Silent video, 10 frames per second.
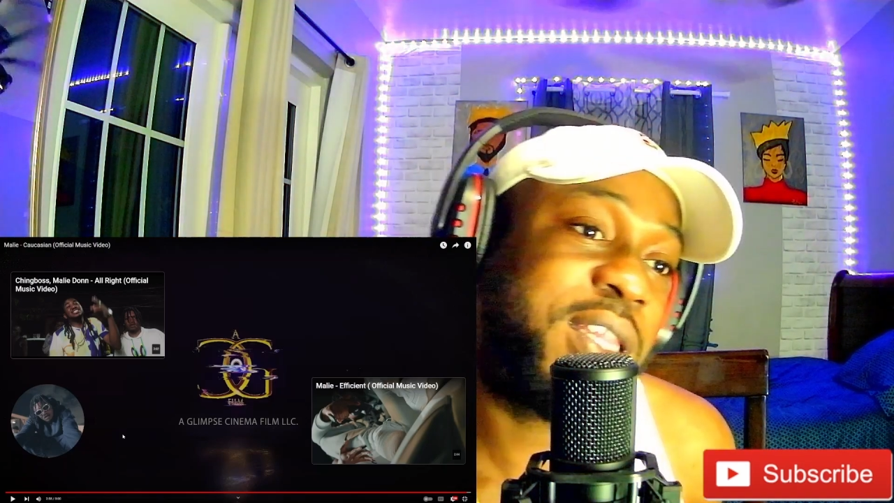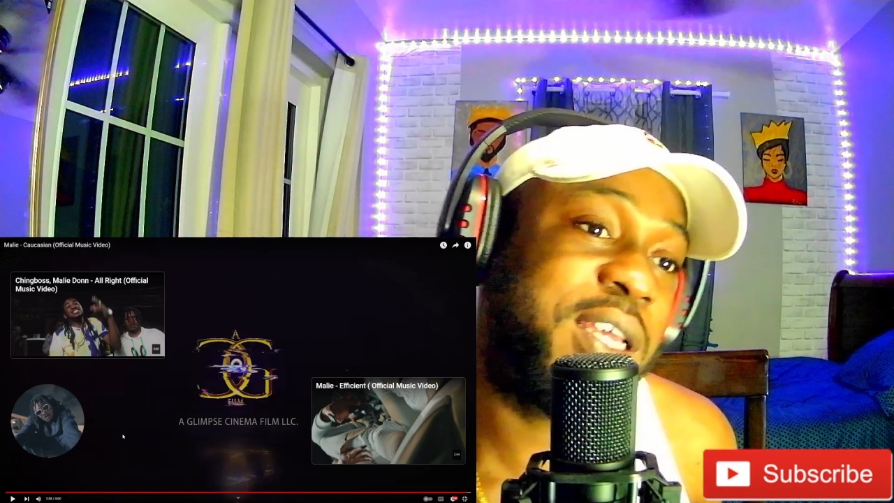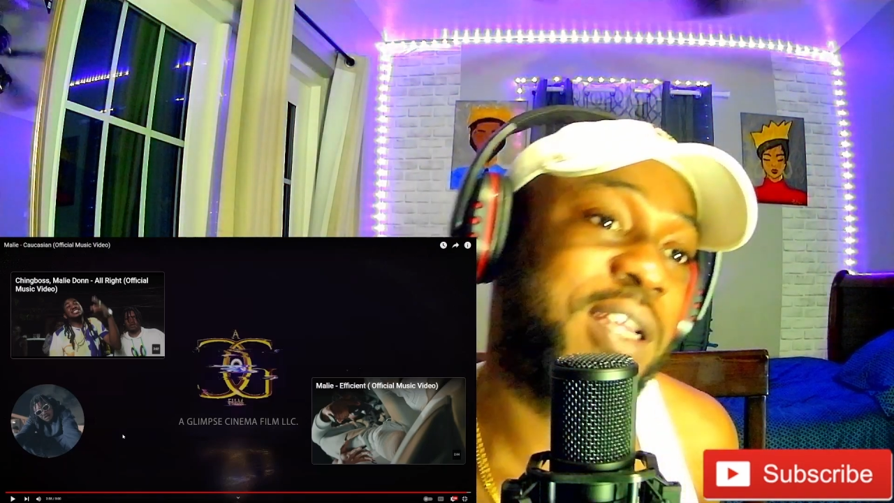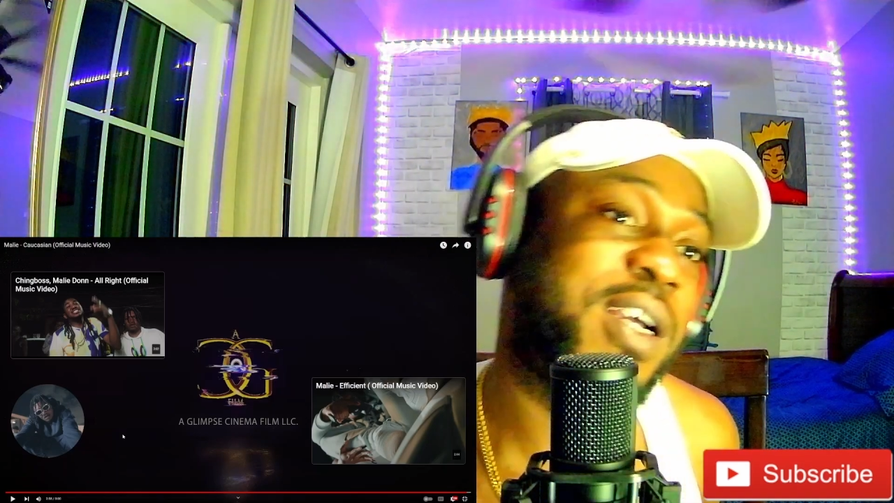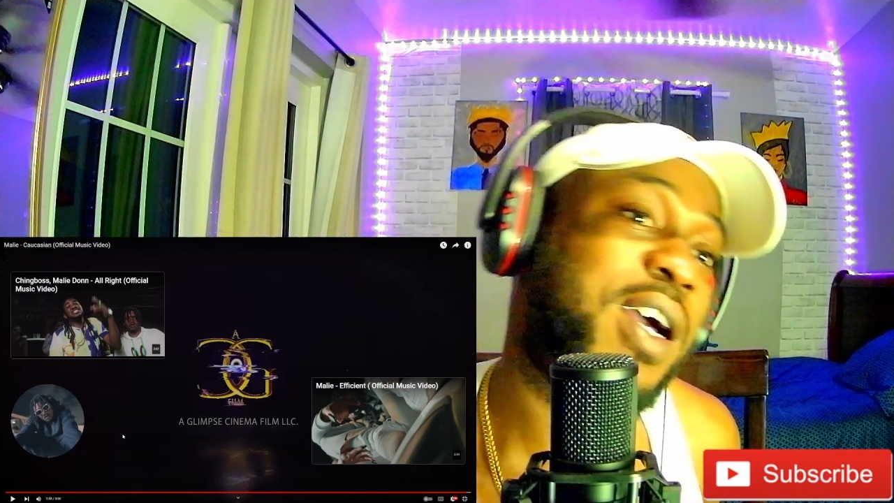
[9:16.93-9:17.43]

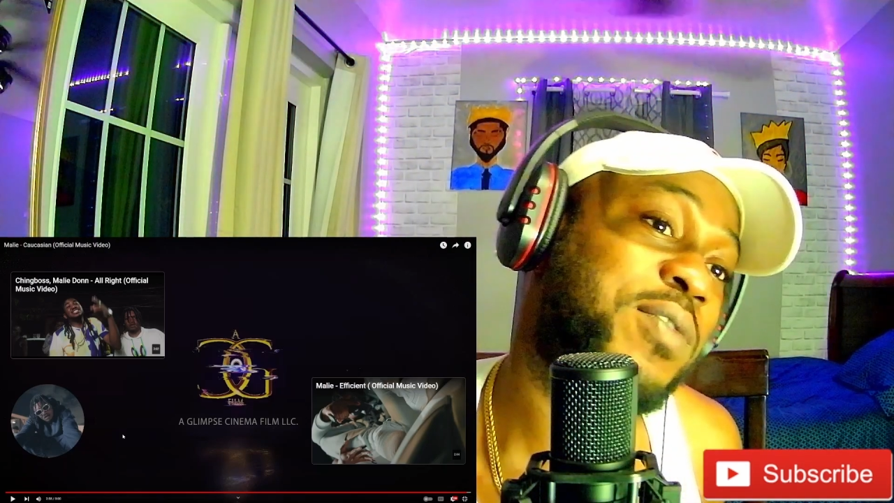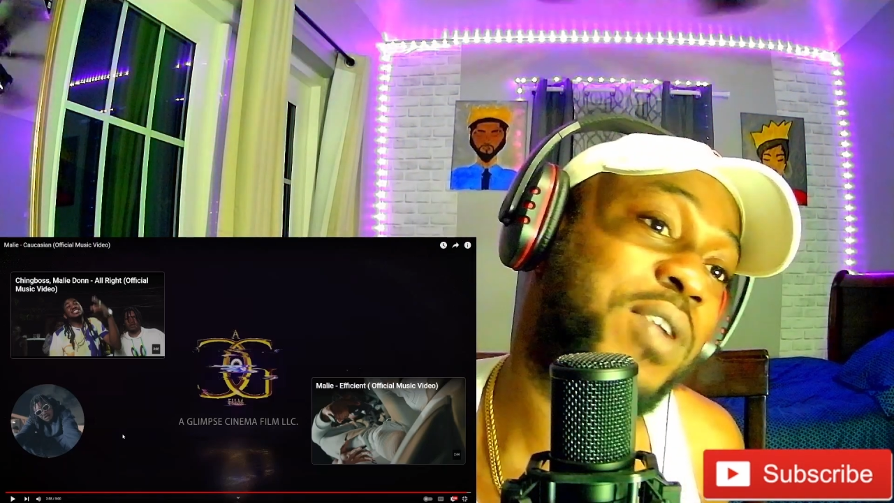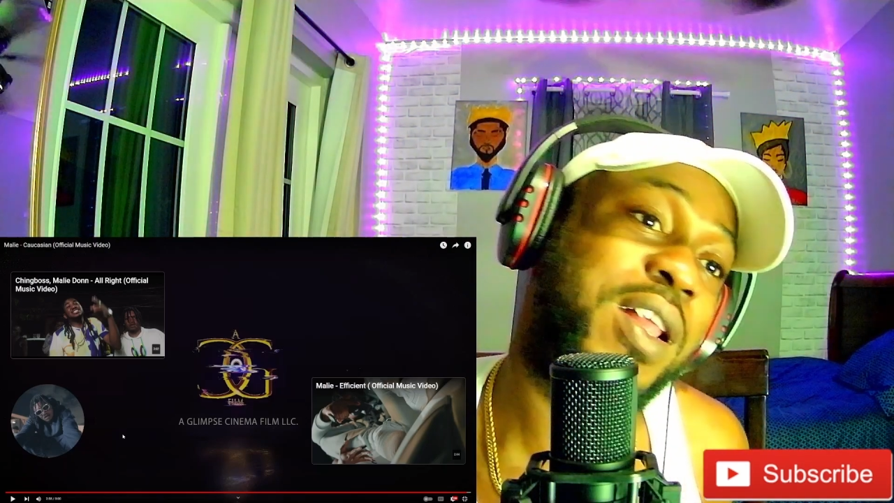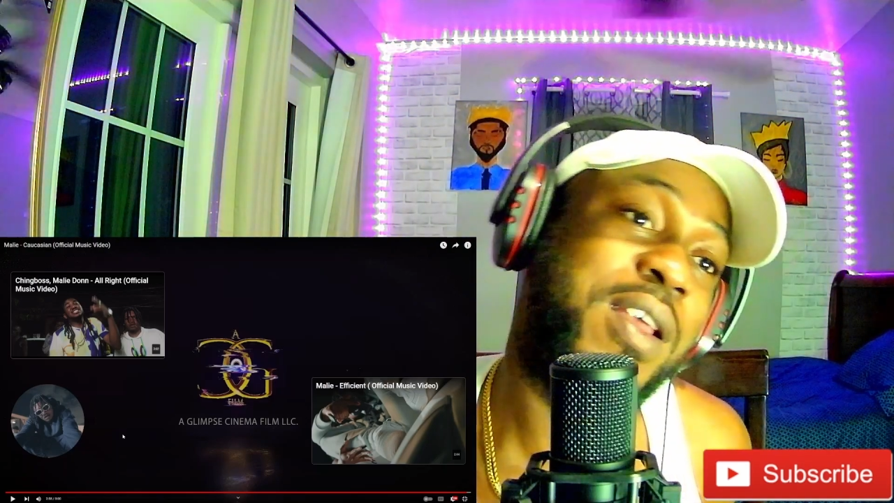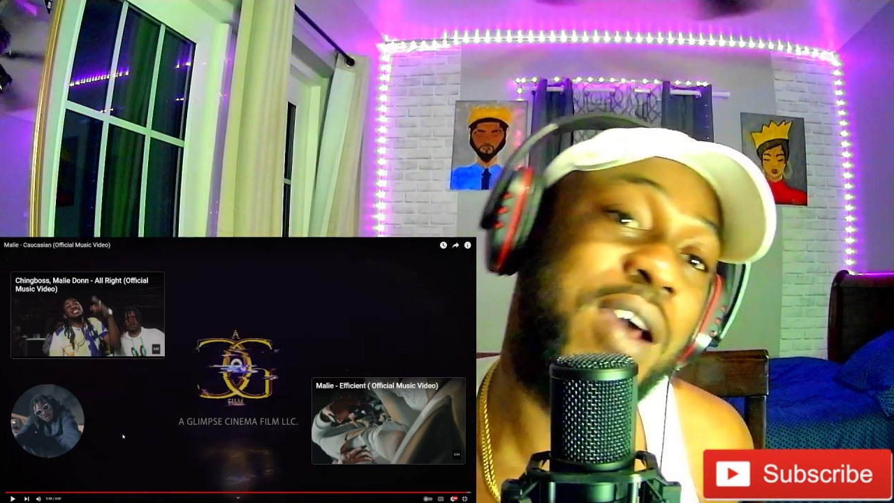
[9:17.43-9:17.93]
Because, well,
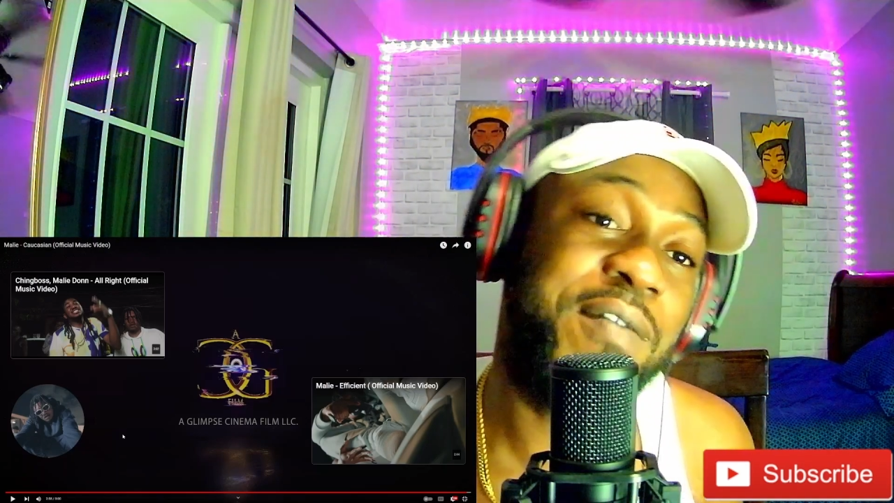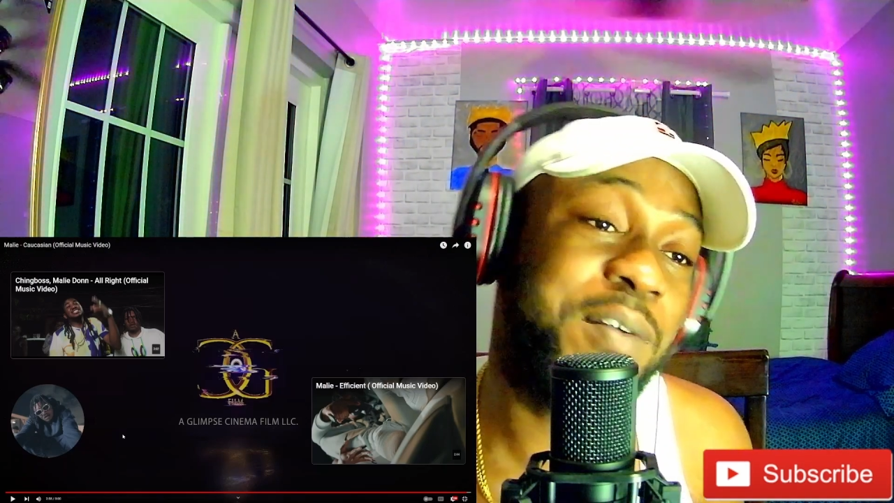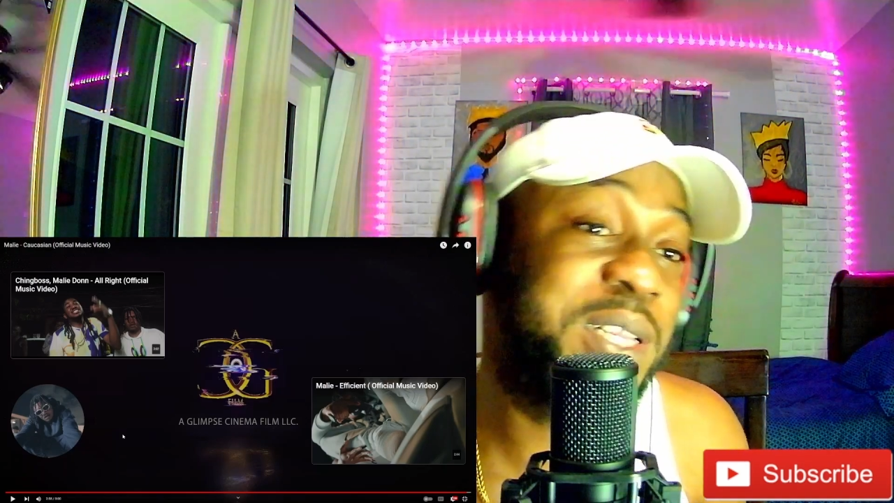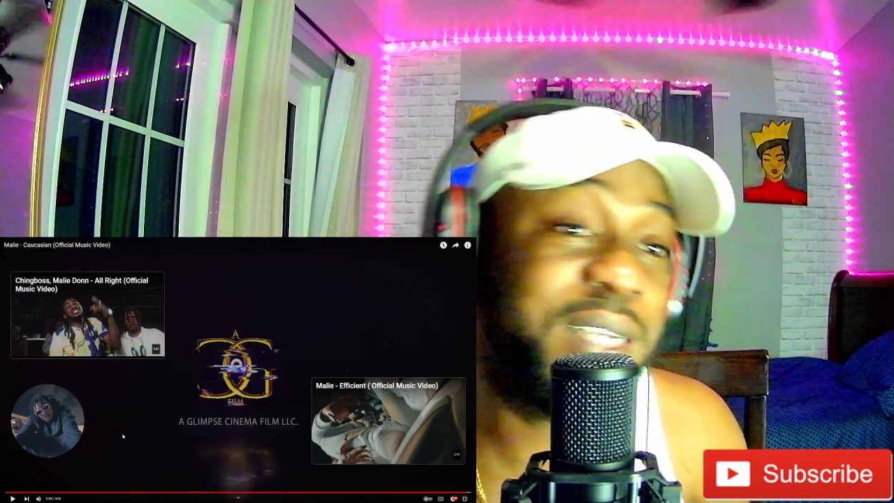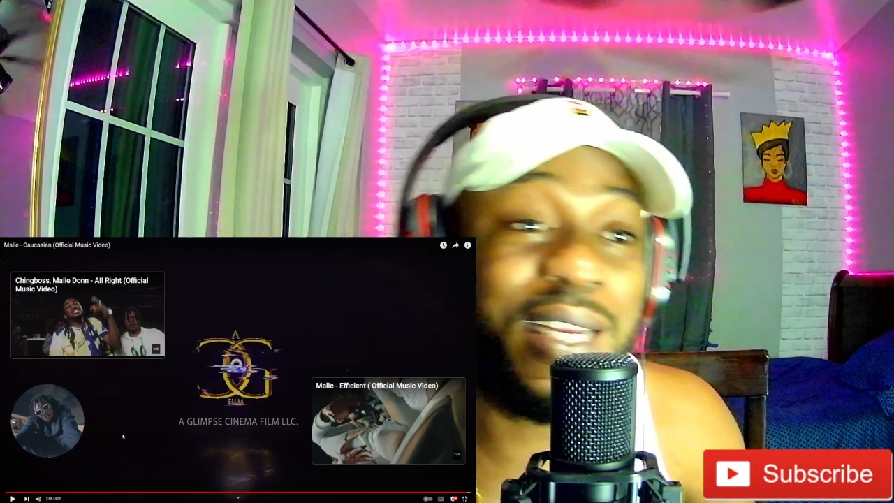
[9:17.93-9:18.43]
yeah, Afrobeats
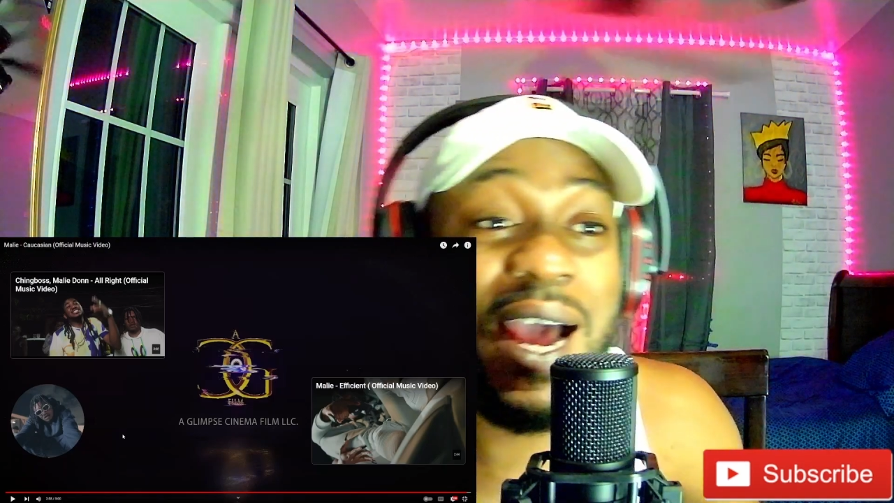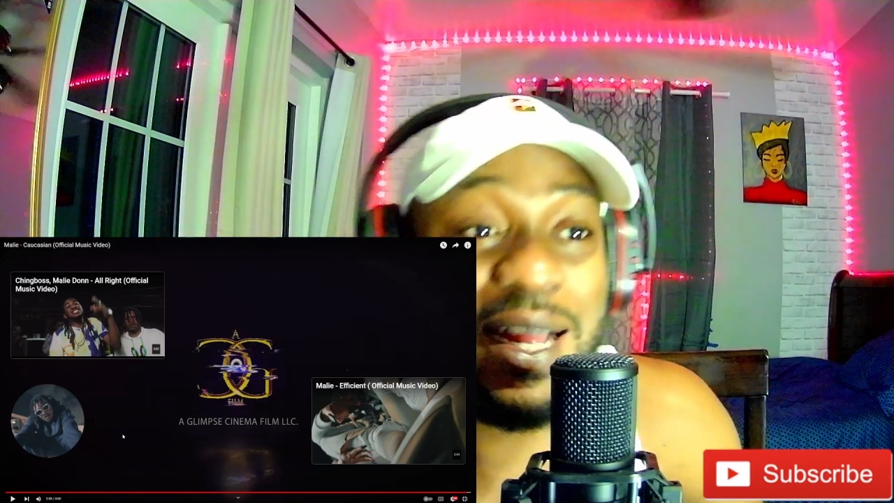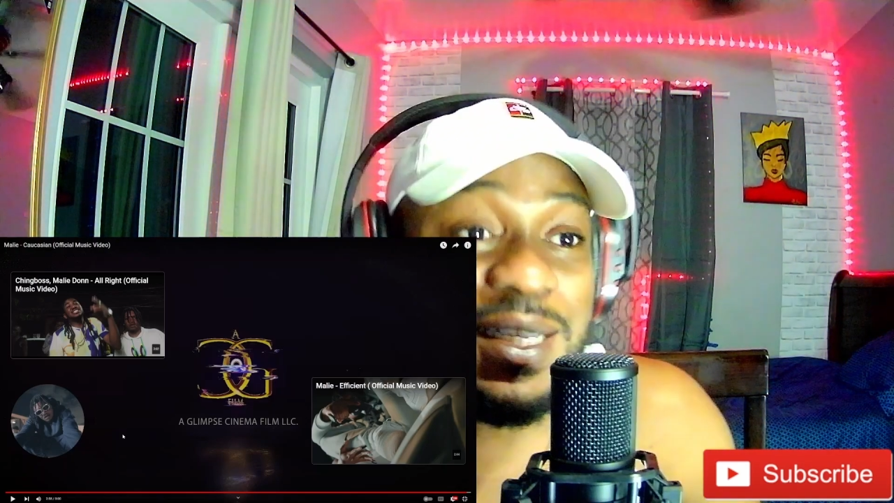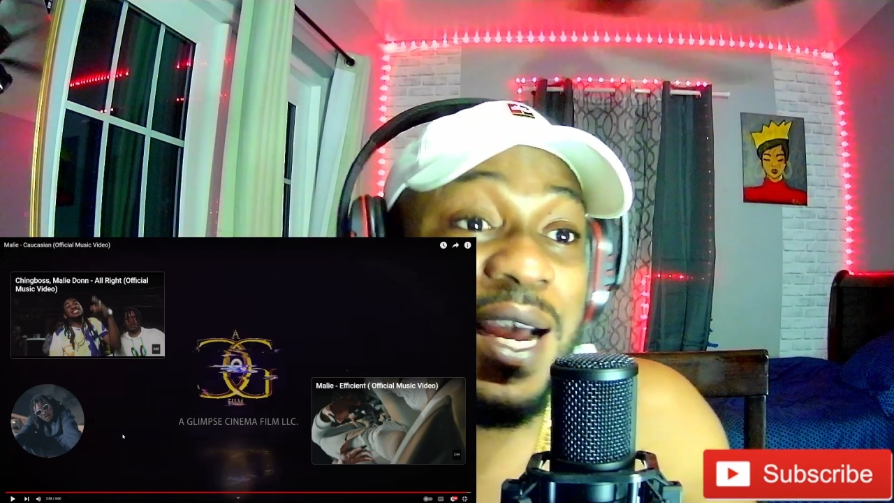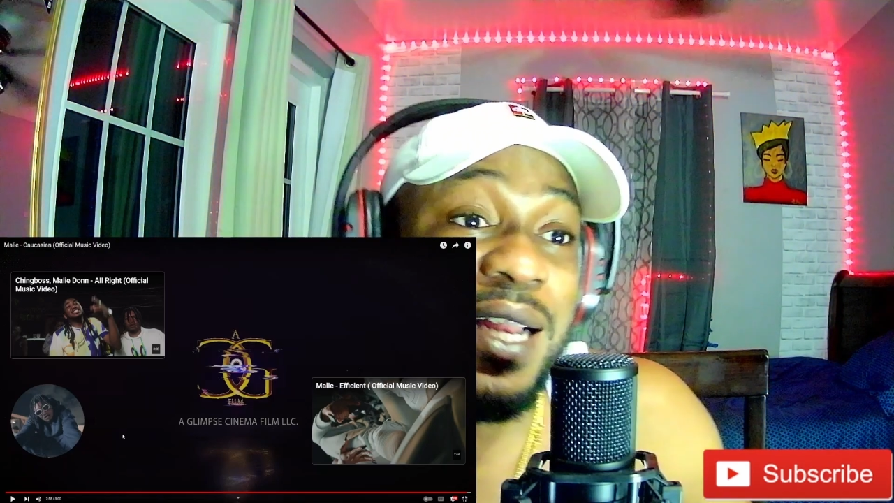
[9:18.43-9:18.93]
are
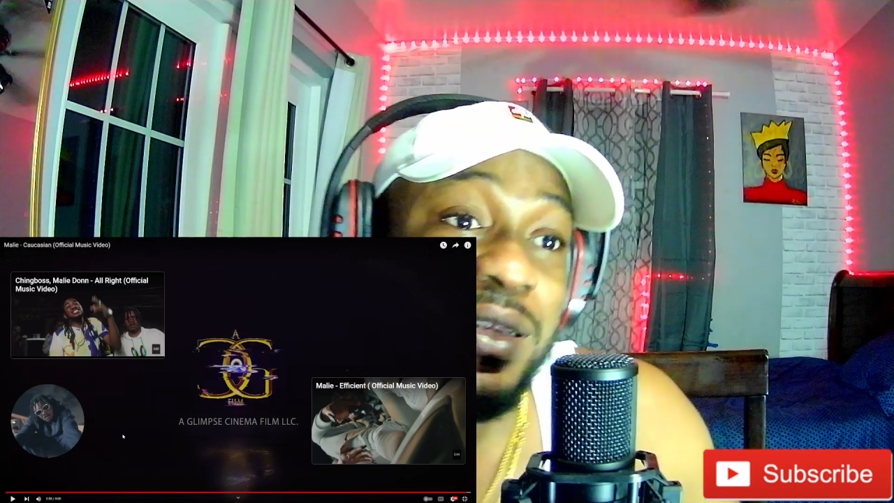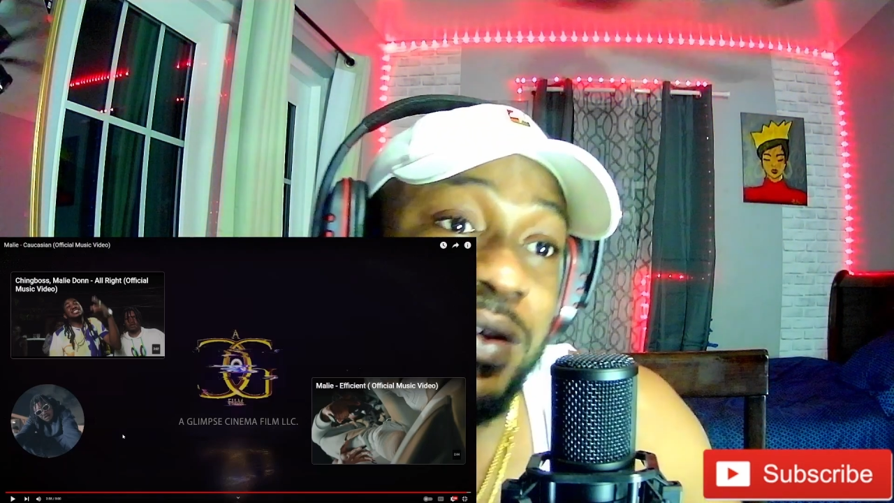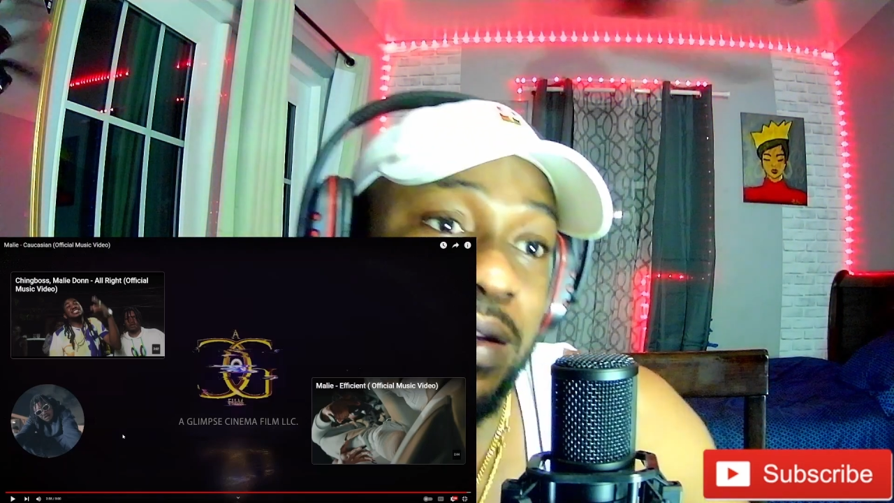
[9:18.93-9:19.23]
dancehall, you know?